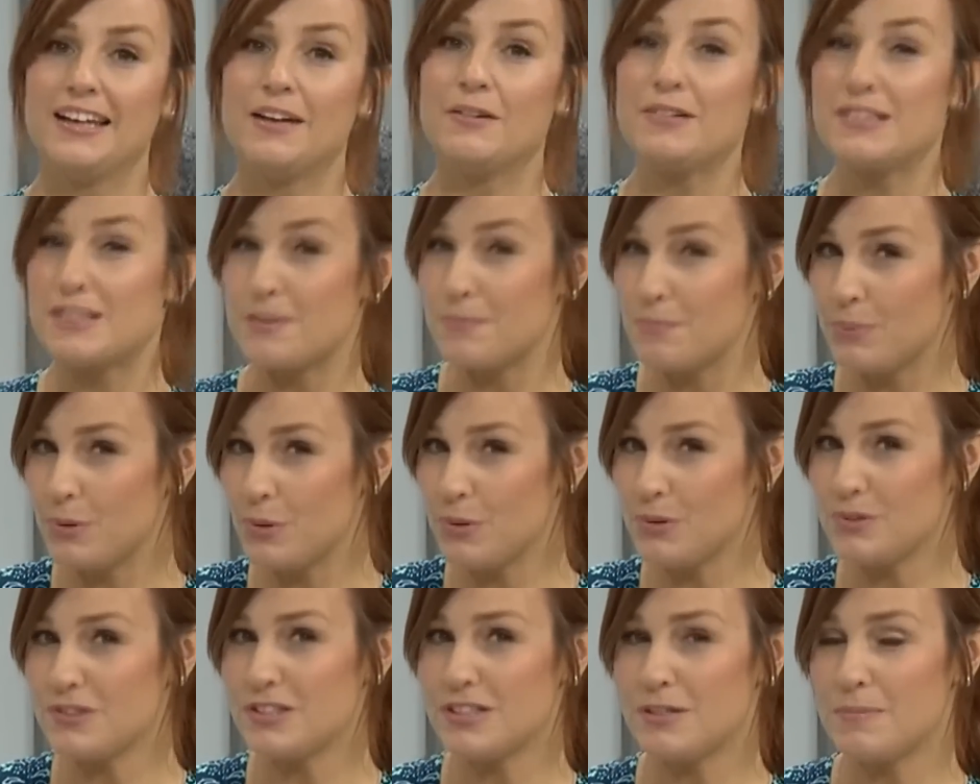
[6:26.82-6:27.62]
Now, it's
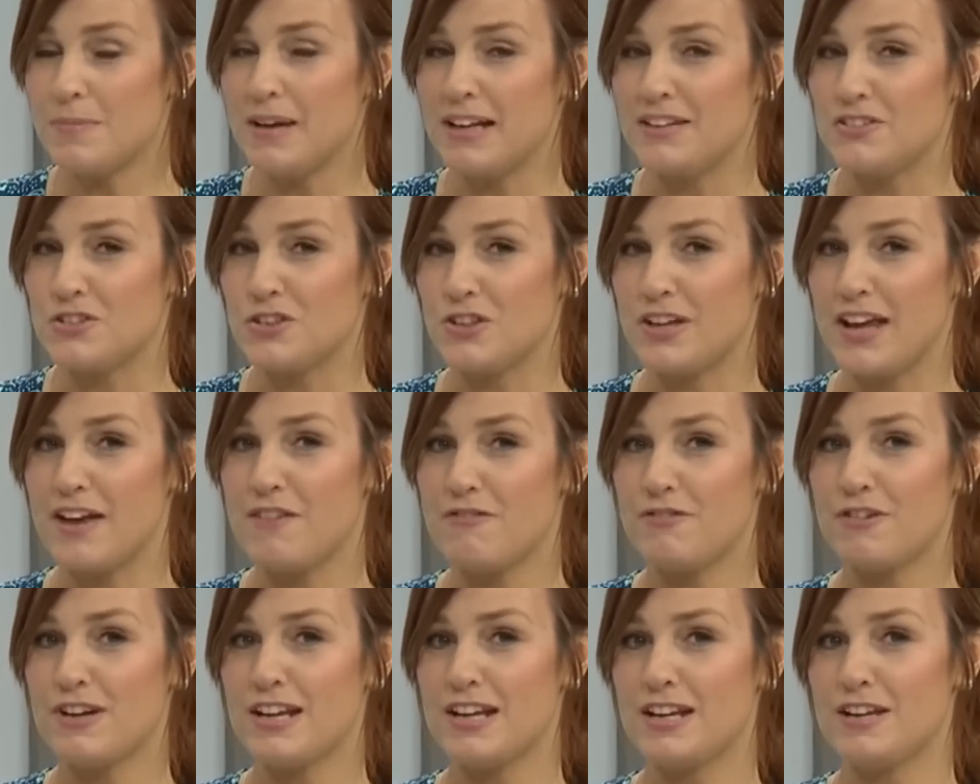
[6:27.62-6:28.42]
important to mention
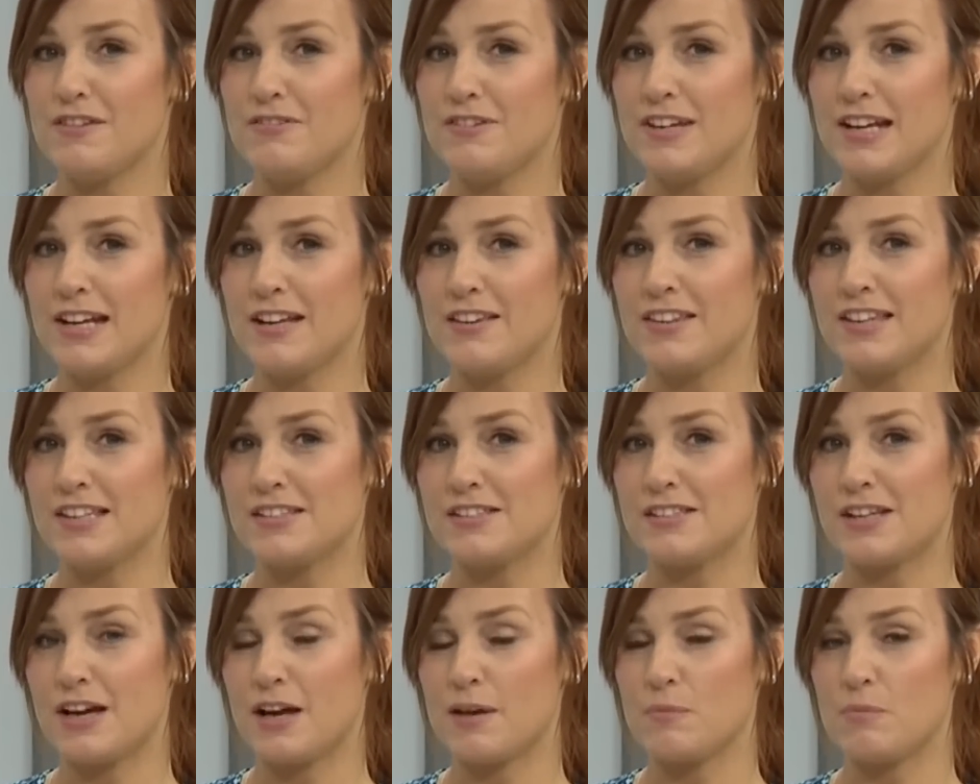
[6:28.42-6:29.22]
every evening at
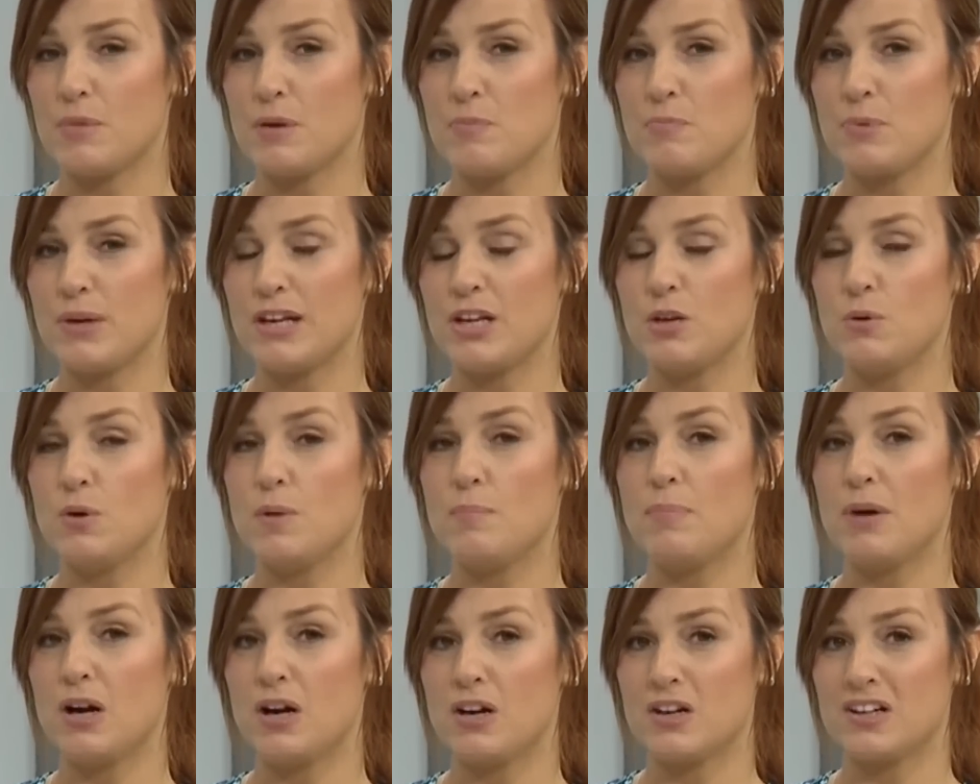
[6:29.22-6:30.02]
this time we bring you
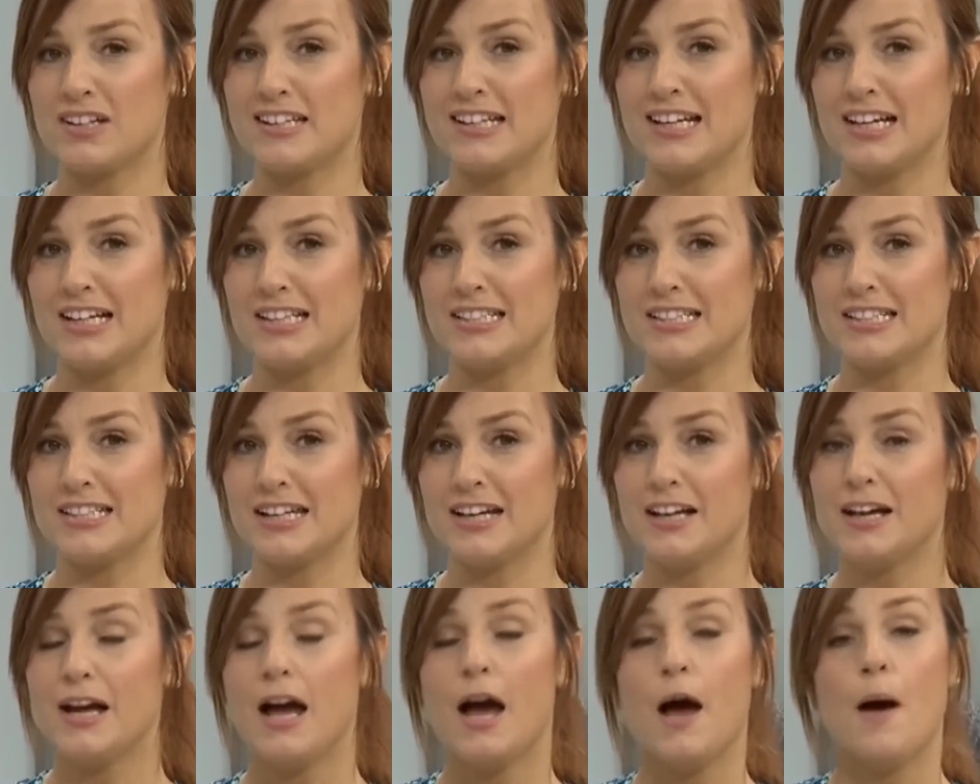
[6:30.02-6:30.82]
a bargain
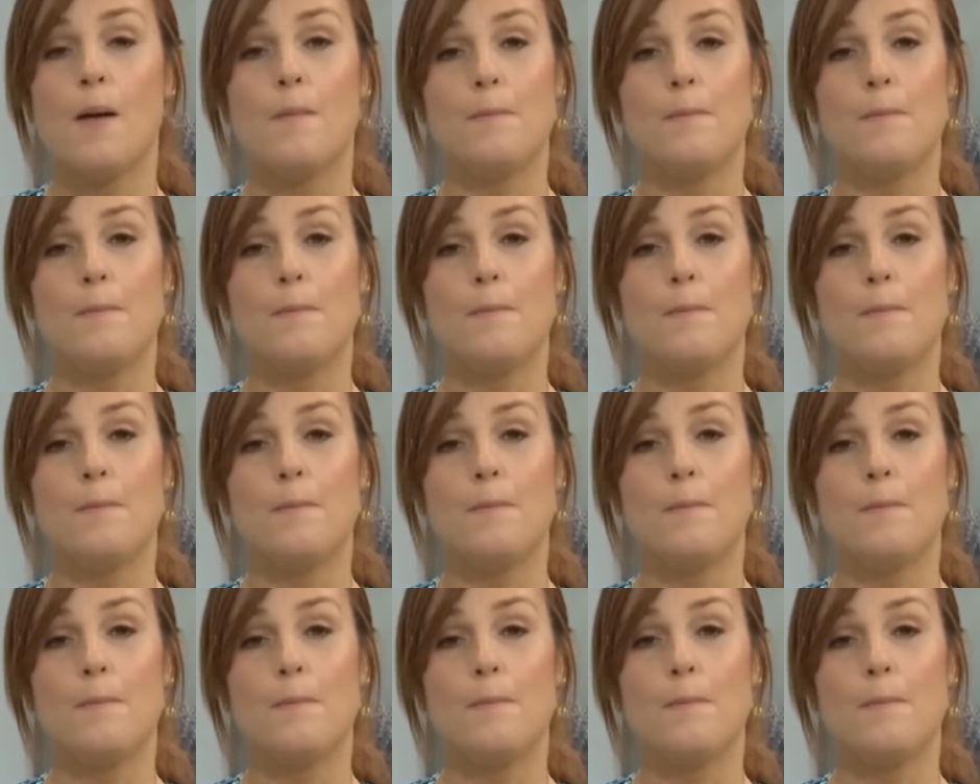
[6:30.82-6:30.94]
hunter,